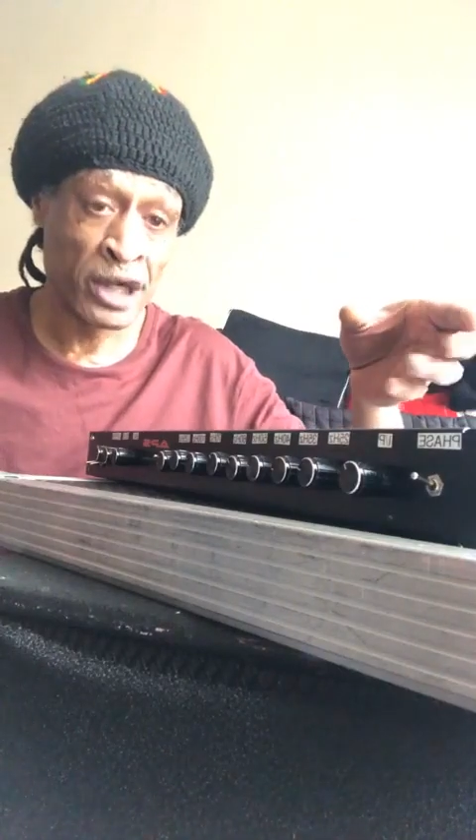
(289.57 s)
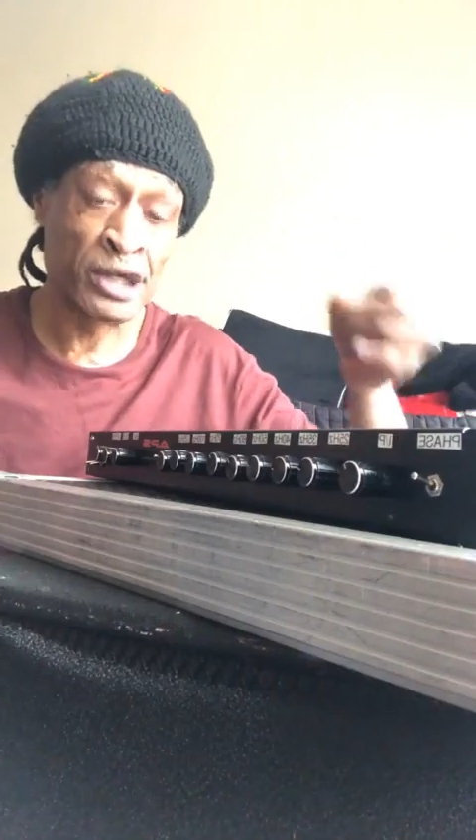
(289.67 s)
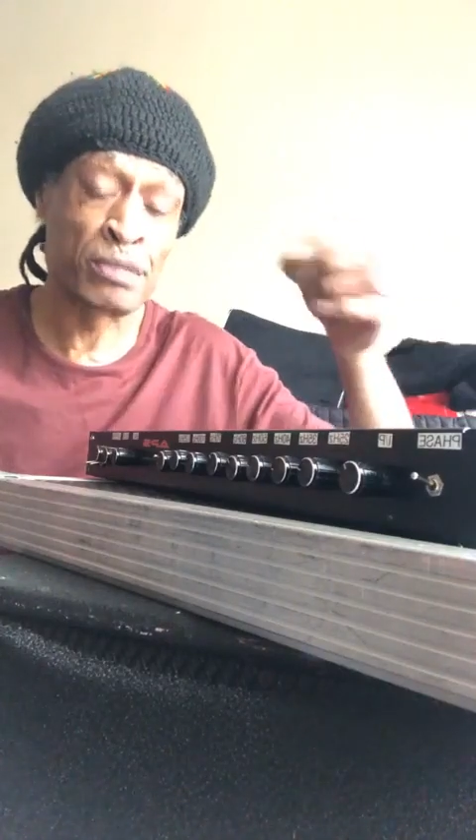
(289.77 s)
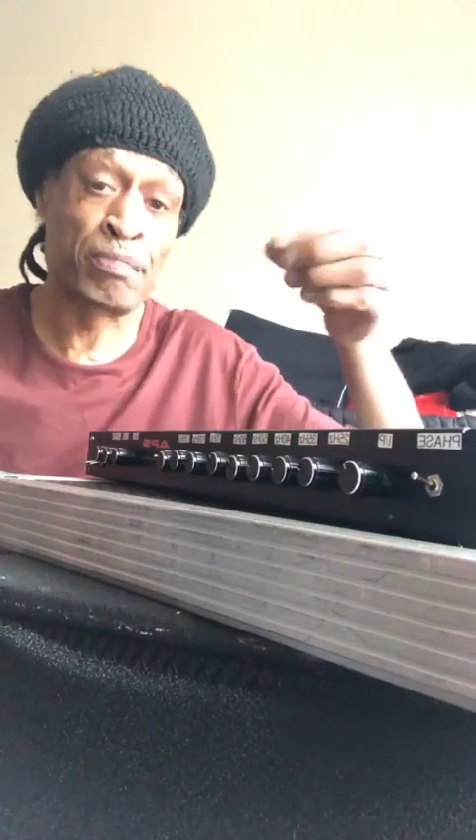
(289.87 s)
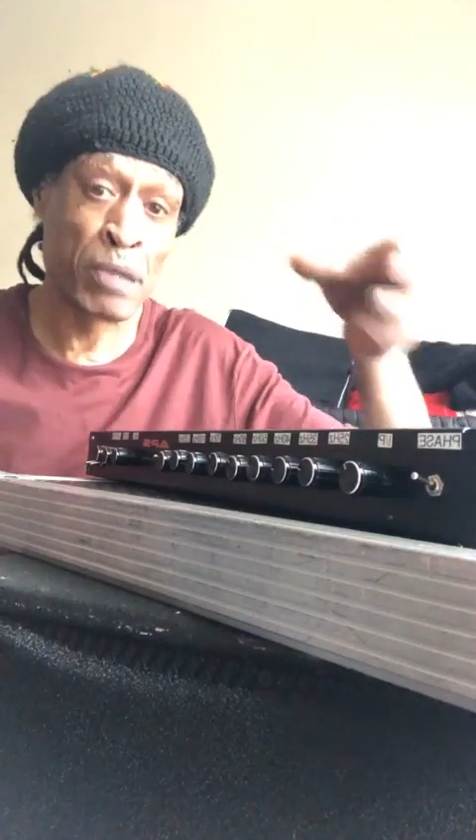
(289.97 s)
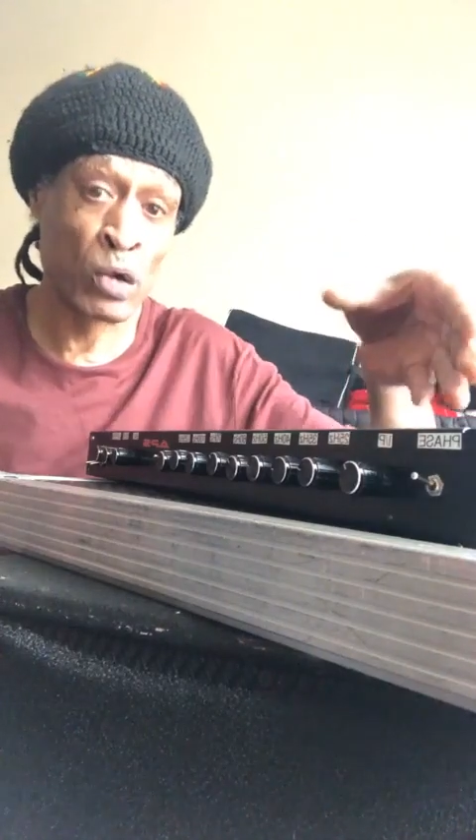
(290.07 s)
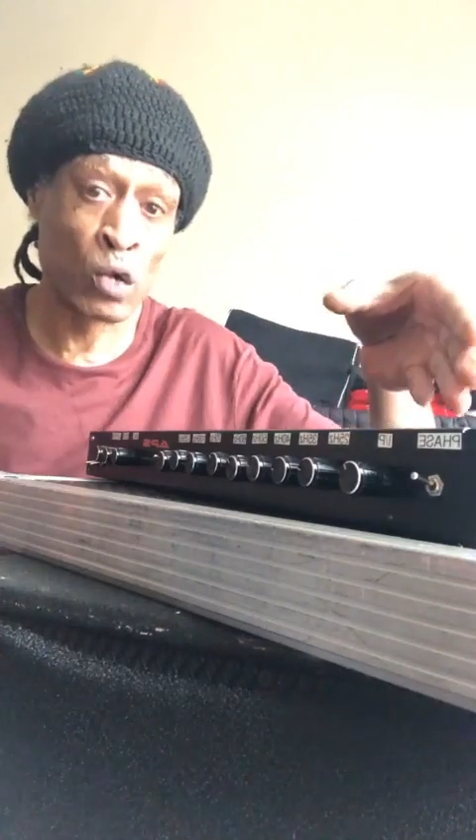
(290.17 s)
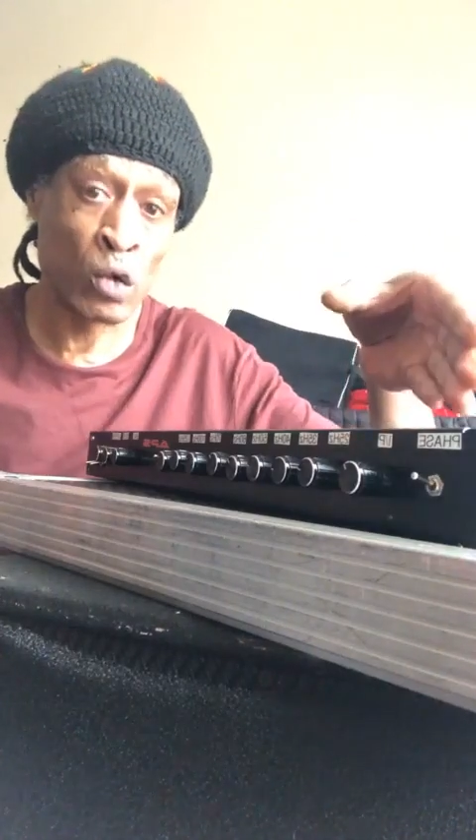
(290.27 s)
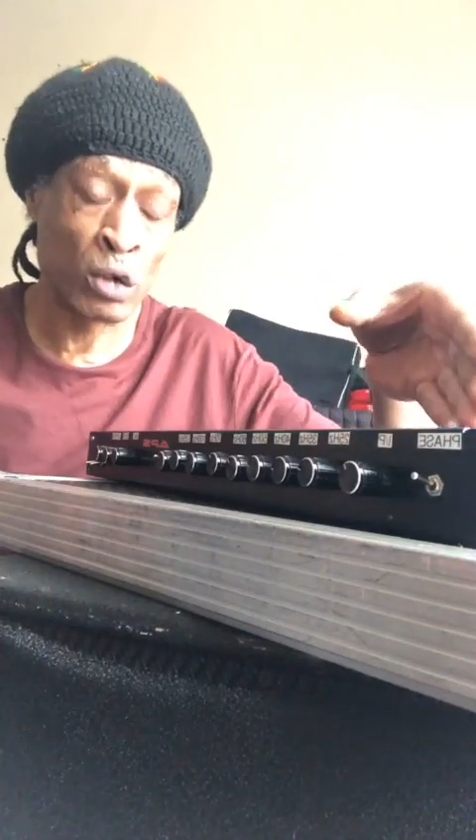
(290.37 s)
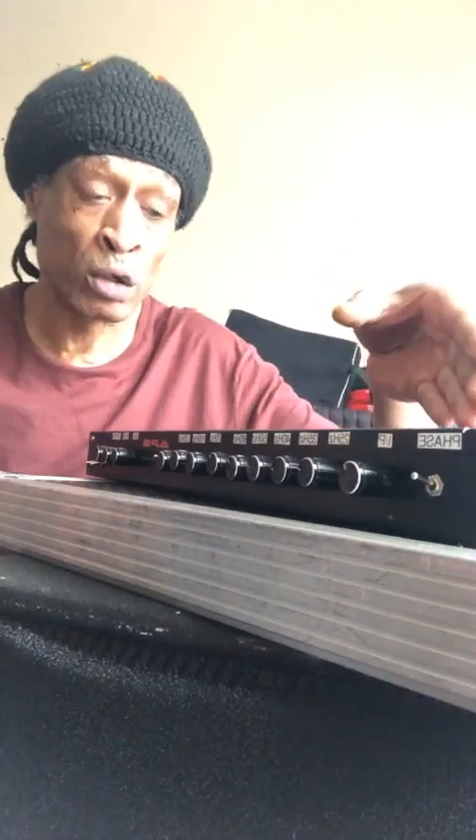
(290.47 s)
it's
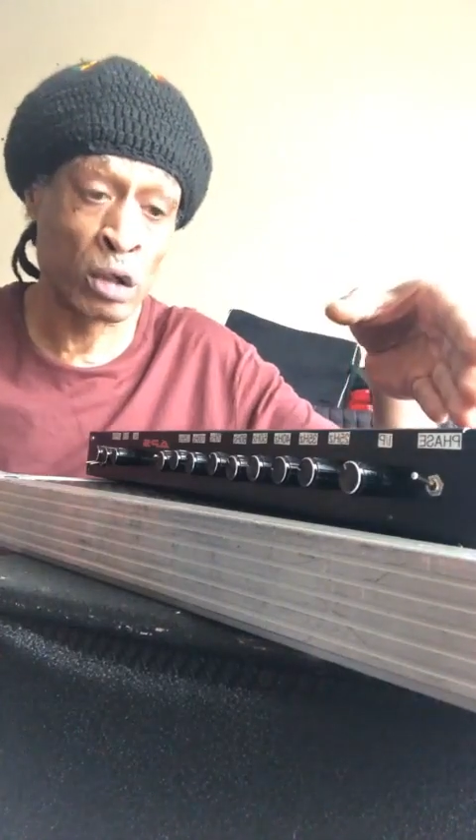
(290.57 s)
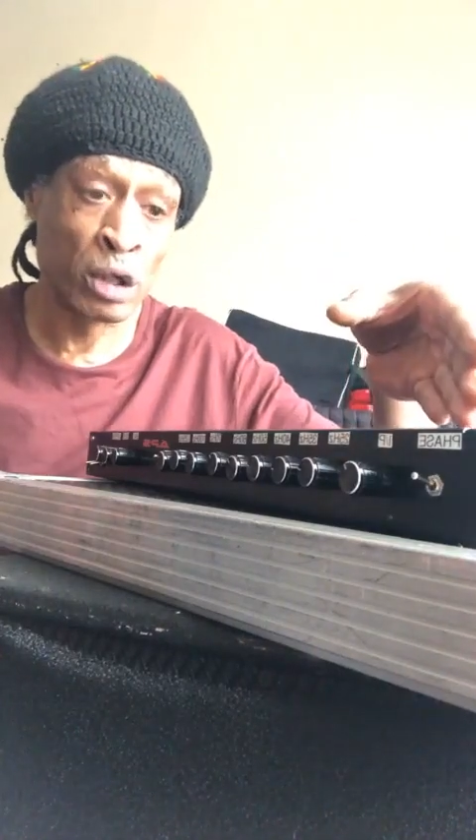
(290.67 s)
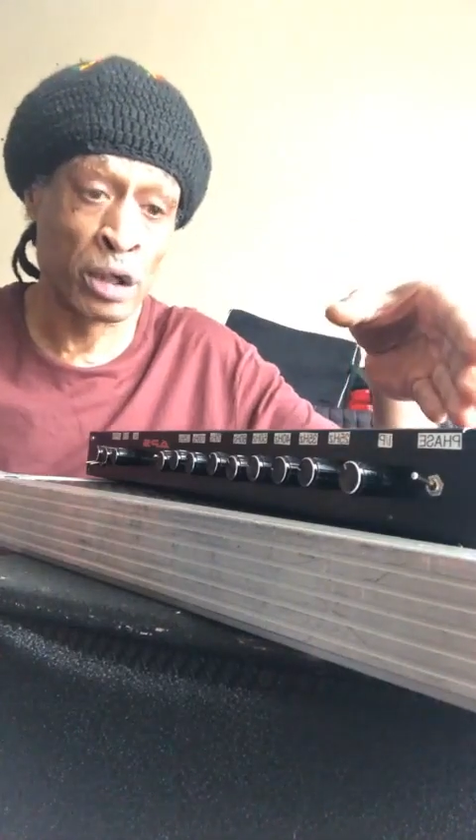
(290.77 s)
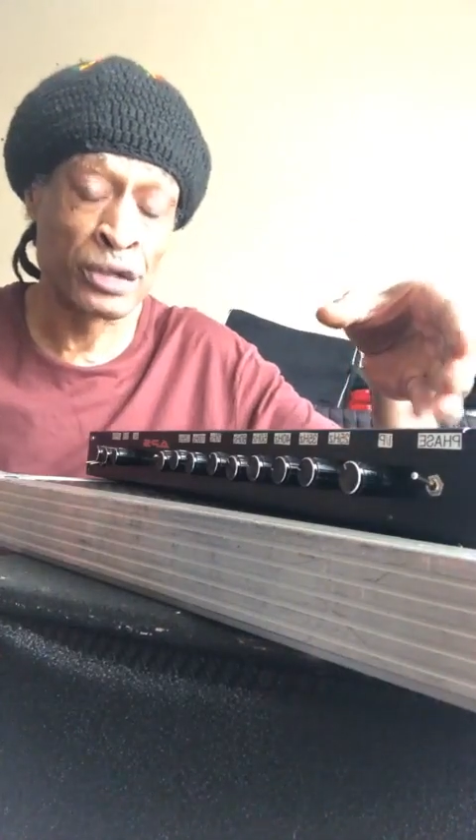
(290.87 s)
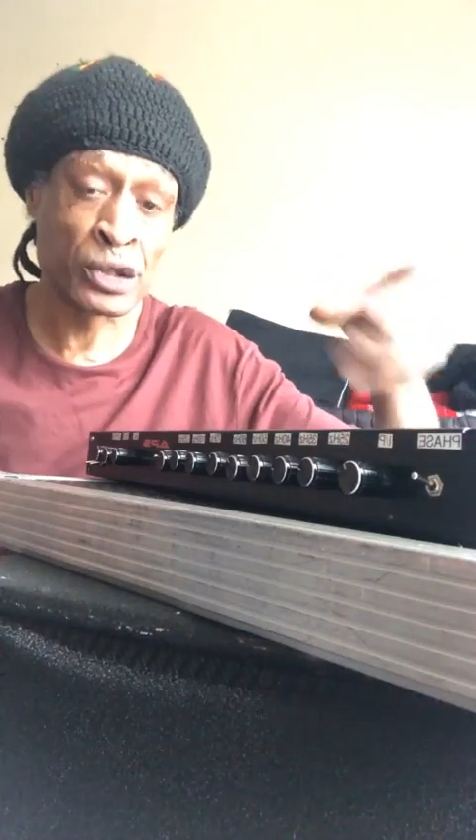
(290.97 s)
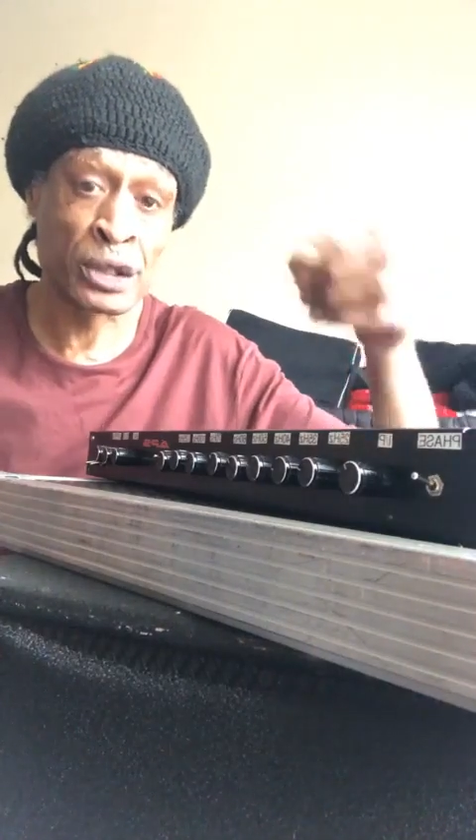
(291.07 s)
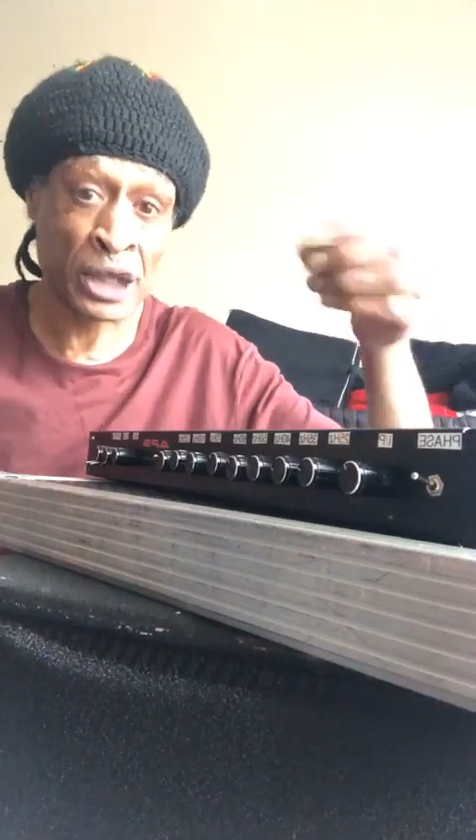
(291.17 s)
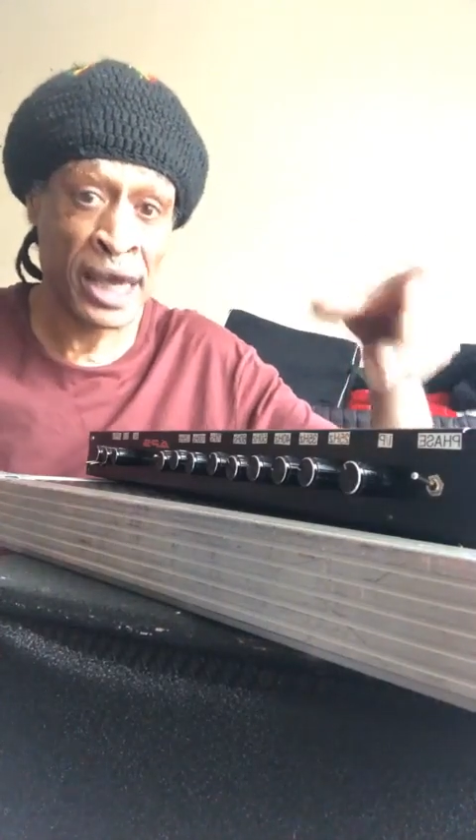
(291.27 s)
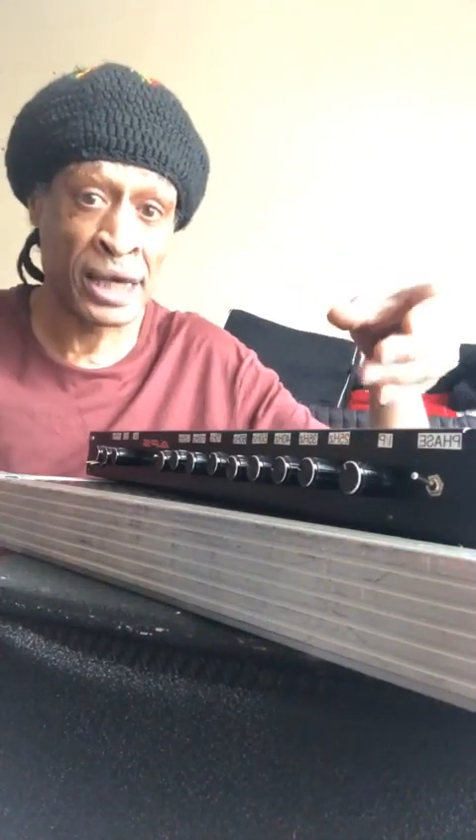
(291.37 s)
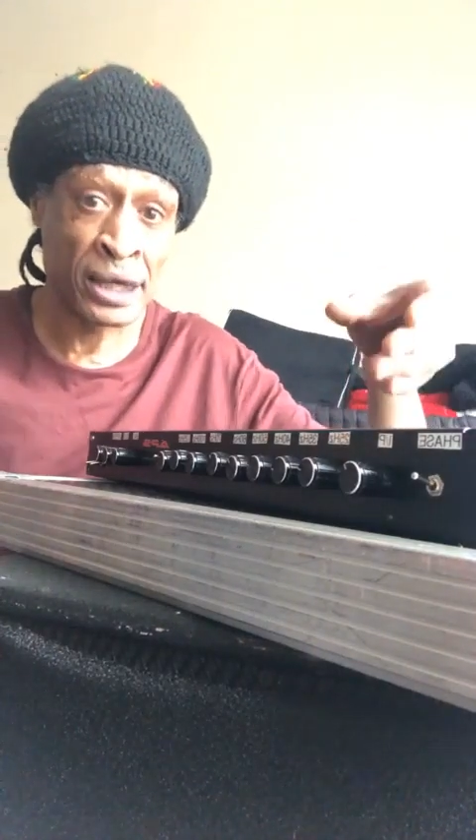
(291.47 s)
built to
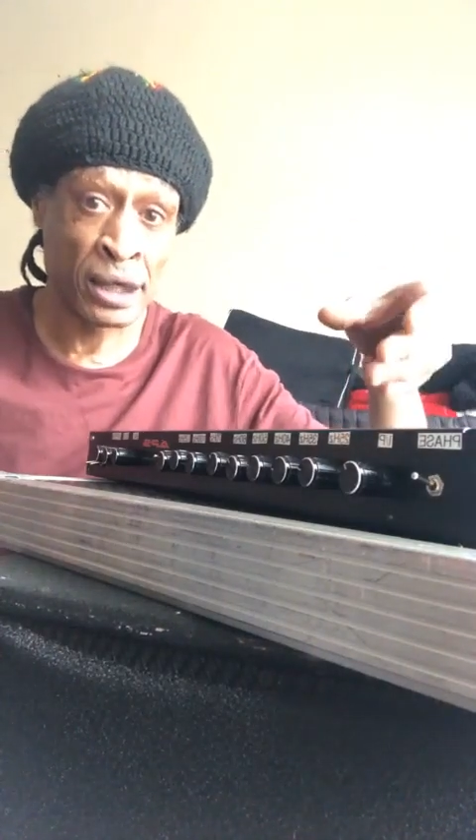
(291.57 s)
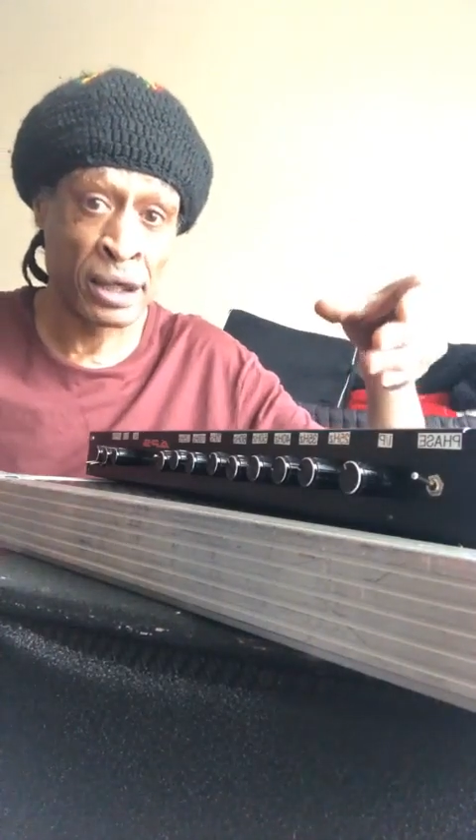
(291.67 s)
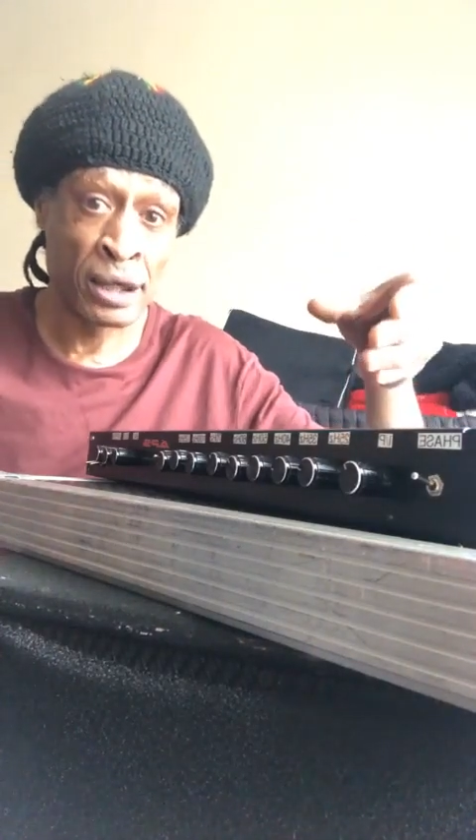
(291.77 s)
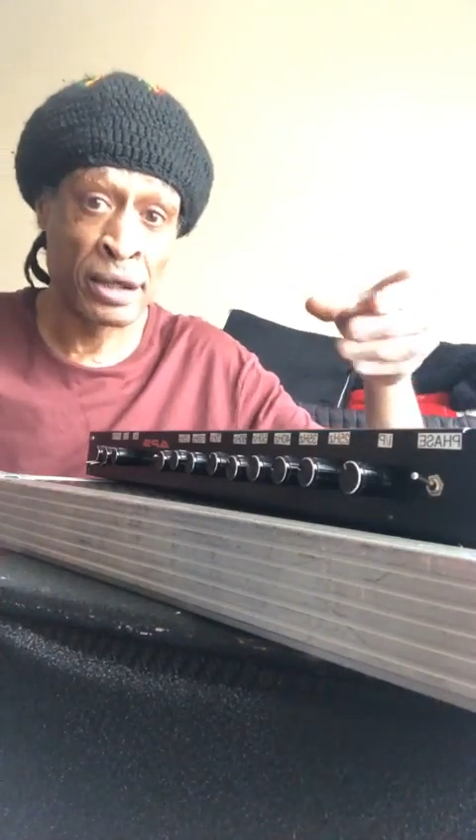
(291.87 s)
take